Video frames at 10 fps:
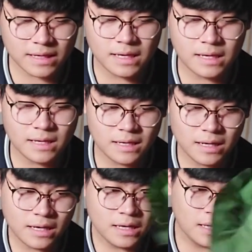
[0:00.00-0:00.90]
in
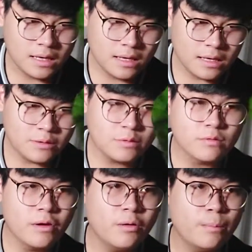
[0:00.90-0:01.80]
it will
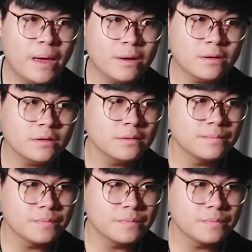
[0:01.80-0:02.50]
grow better.